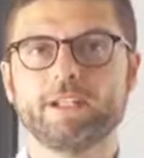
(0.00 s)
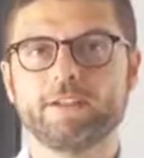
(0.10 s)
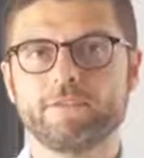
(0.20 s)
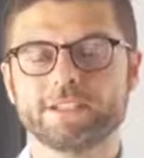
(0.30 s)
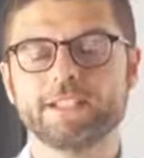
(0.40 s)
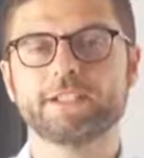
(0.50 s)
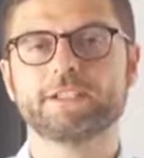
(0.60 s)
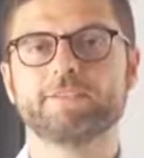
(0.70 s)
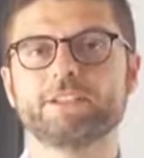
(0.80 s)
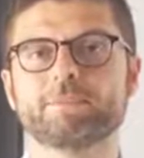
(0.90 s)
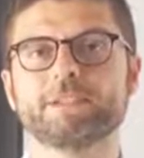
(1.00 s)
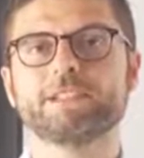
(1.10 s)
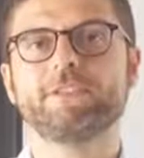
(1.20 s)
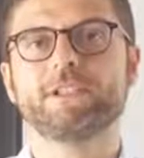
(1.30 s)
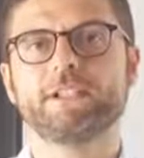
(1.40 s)
this area, this
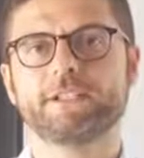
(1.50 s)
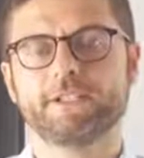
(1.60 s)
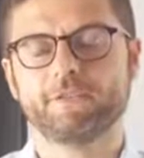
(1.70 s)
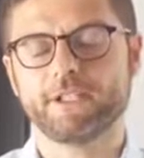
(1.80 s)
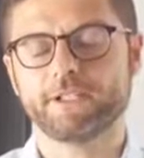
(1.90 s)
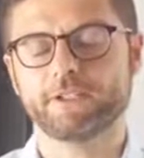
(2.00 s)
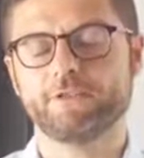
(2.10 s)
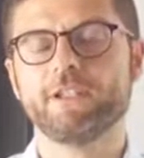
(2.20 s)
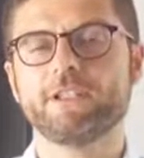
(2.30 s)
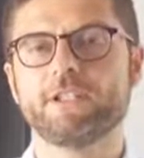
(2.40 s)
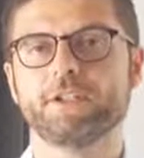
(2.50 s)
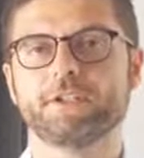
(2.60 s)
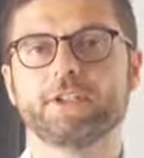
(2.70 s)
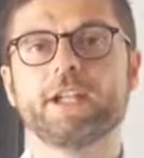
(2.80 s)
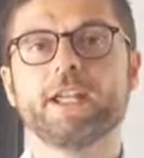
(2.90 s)
specific area, the area of
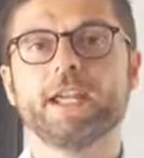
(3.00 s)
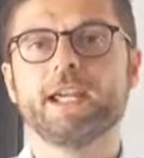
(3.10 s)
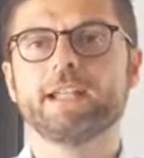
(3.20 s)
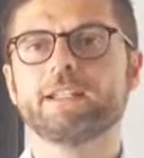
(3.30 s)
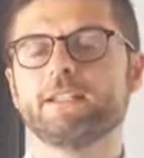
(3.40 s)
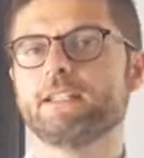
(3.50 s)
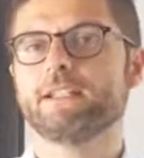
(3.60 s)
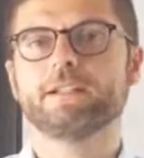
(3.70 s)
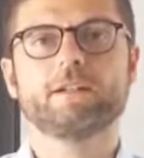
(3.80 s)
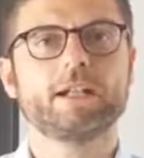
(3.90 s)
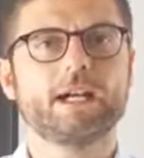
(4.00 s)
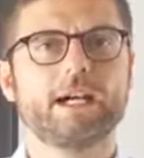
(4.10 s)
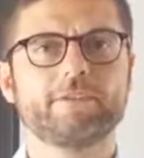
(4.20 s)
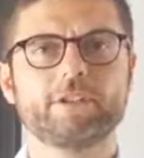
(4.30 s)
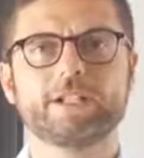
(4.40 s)
interior, and
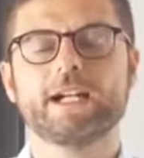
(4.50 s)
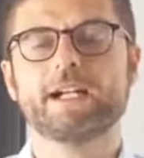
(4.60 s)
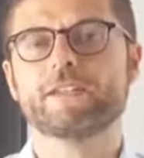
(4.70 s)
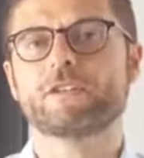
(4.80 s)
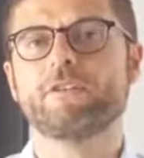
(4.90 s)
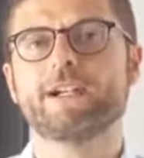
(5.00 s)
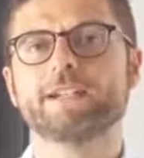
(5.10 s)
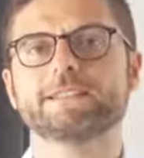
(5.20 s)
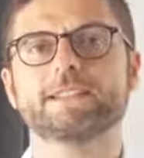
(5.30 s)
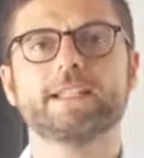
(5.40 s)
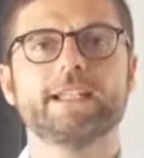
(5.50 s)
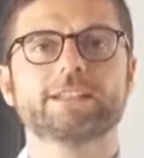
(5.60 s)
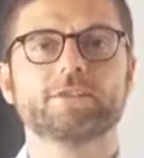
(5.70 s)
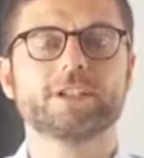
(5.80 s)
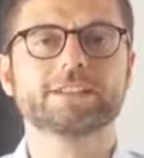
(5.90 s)
other kinds of arts,
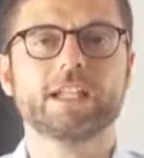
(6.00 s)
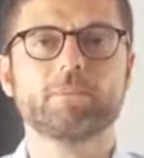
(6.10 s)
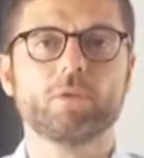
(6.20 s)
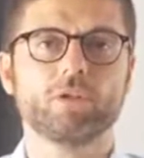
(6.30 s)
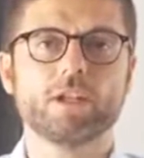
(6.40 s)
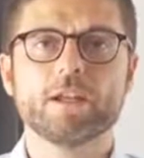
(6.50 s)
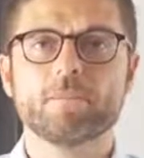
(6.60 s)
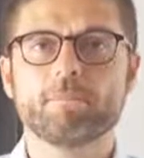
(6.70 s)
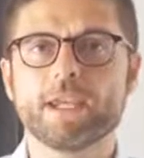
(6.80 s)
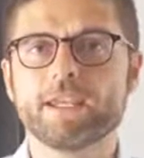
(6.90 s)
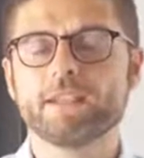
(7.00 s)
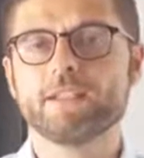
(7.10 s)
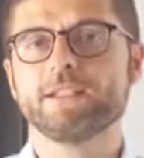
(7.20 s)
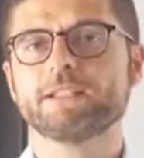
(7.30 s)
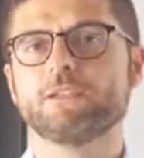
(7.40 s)
as, for example,
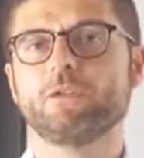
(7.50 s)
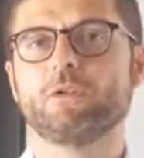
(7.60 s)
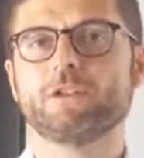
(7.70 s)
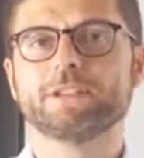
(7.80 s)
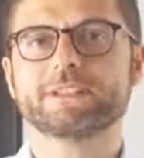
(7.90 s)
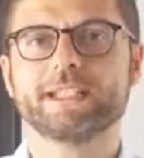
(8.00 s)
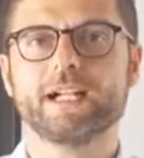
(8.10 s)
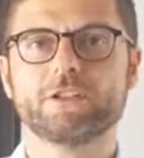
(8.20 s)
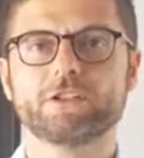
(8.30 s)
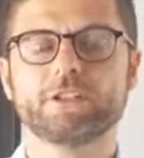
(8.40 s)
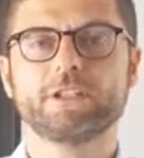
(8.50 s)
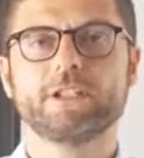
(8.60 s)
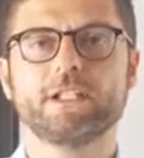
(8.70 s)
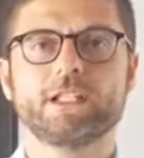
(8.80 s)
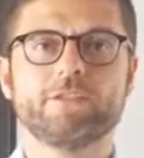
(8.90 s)
paintings or sculpture.
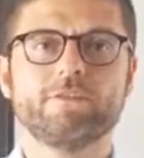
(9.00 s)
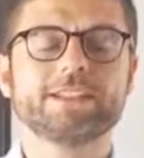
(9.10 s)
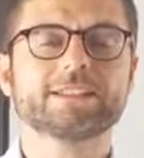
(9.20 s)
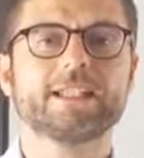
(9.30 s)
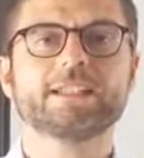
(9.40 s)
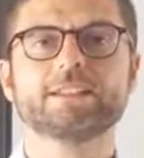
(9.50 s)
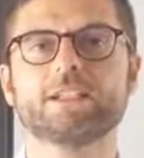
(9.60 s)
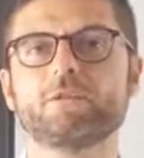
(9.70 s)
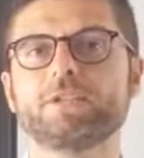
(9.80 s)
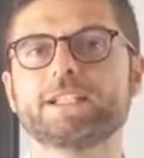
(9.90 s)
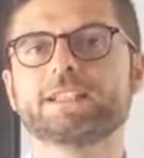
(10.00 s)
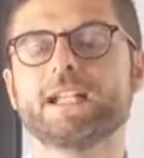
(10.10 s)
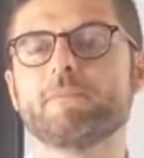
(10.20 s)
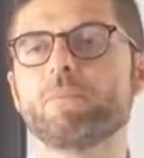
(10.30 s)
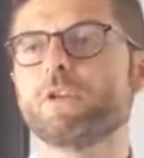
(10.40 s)
In this sense, a good
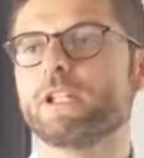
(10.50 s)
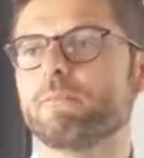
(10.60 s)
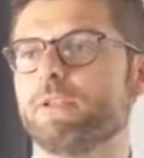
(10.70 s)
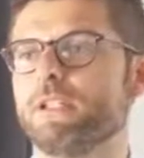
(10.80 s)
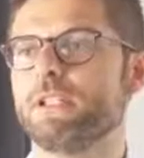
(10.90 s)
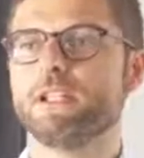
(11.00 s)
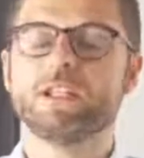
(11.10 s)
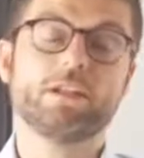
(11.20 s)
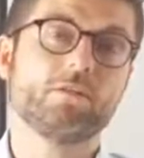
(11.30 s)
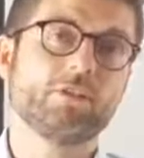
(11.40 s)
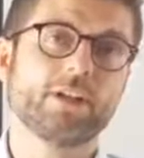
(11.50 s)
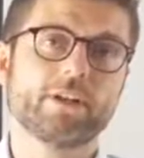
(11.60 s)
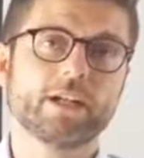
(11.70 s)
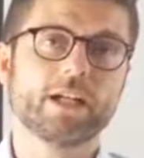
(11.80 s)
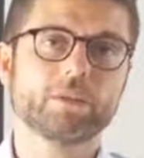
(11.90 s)
example can be in the
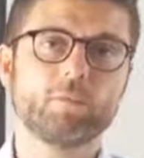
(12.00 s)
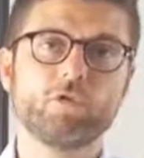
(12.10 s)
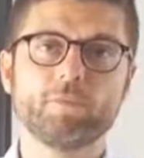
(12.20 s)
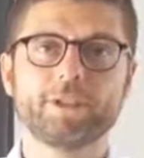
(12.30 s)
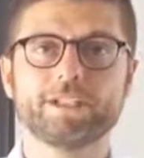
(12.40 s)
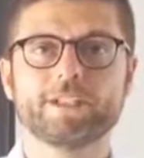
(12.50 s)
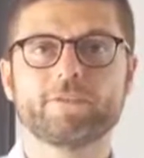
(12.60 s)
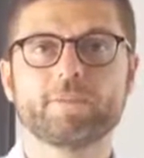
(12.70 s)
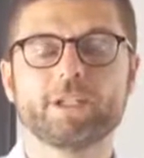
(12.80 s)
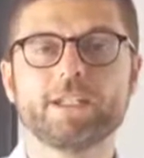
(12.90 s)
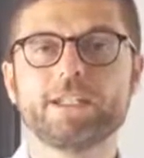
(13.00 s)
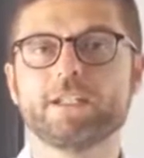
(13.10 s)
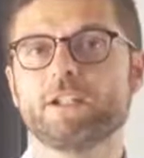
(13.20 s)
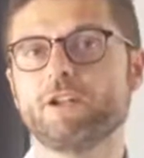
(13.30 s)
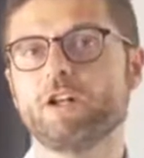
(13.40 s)
avant-garde movement at the
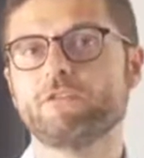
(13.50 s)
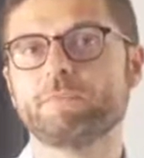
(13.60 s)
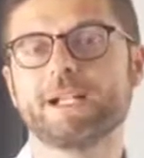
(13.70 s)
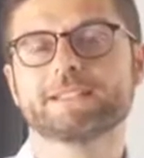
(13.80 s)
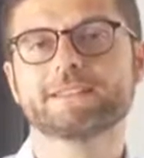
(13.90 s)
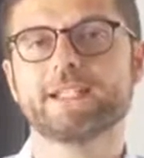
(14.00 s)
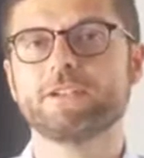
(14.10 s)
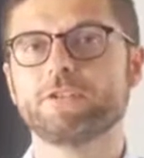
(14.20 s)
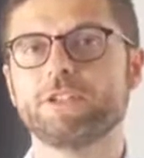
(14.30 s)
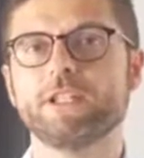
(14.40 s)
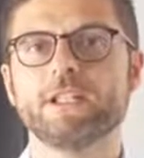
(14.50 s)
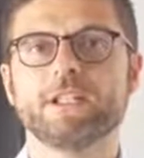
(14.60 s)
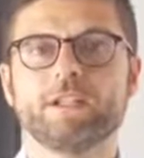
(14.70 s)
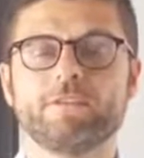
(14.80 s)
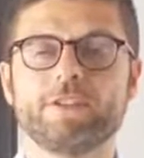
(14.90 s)
beginning of the past century,
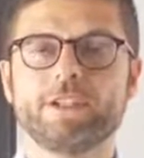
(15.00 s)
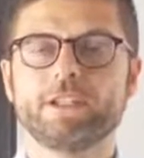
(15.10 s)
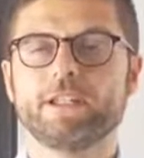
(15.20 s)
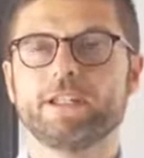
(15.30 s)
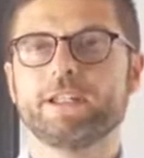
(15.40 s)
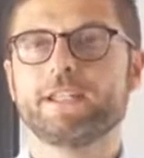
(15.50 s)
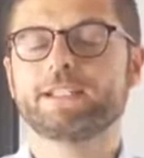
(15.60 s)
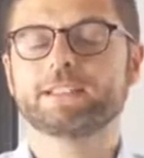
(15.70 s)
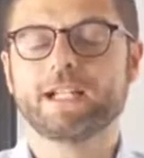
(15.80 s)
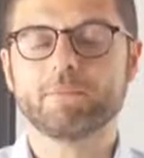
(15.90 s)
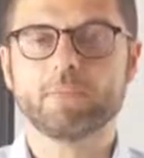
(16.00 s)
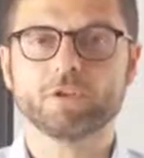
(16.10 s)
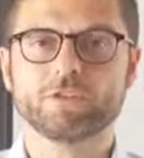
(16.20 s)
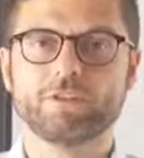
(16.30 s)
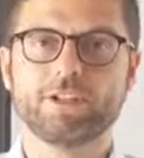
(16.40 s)
the
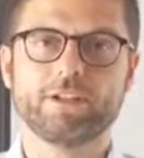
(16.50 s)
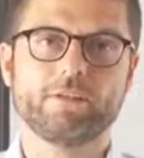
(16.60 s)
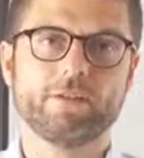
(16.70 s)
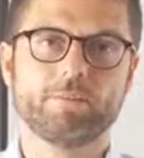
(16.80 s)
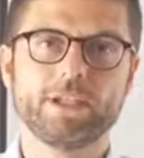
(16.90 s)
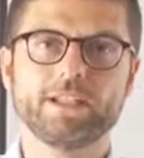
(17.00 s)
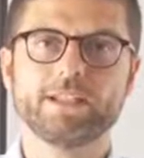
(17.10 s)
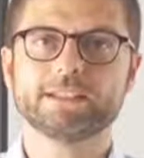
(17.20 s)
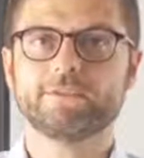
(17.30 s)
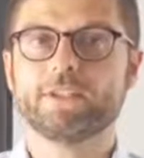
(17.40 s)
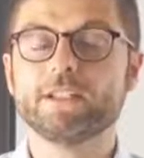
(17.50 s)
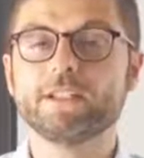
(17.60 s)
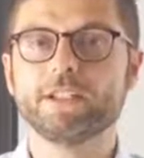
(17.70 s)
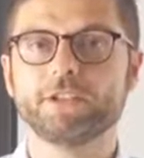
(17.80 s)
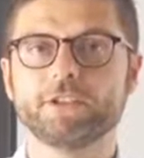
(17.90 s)
examples of the buildings, the
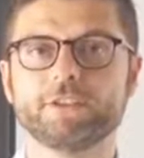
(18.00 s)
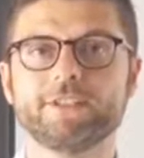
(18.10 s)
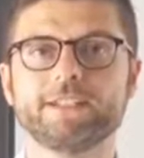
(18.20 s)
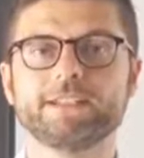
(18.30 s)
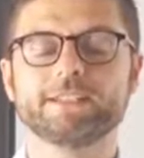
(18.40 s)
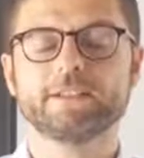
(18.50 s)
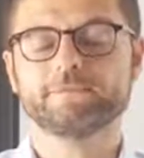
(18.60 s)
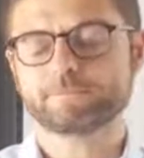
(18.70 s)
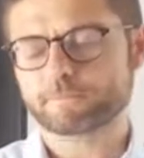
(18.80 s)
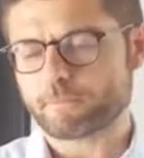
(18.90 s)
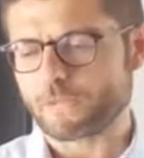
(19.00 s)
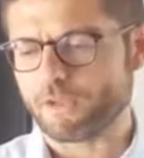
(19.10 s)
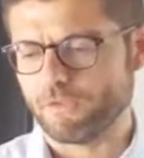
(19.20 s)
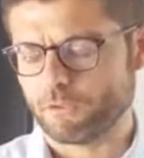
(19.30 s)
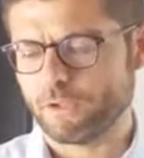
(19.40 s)
interior
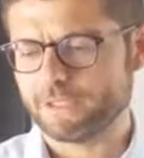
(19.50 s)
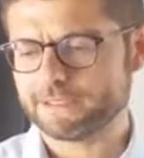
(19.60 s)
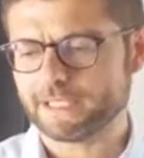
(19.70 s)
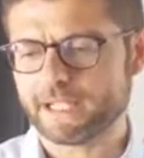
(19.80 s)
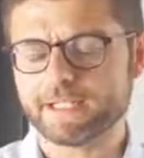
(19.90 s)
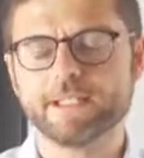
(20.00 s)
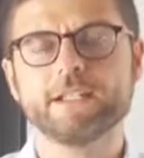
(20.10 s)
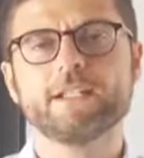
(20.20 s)
that were designed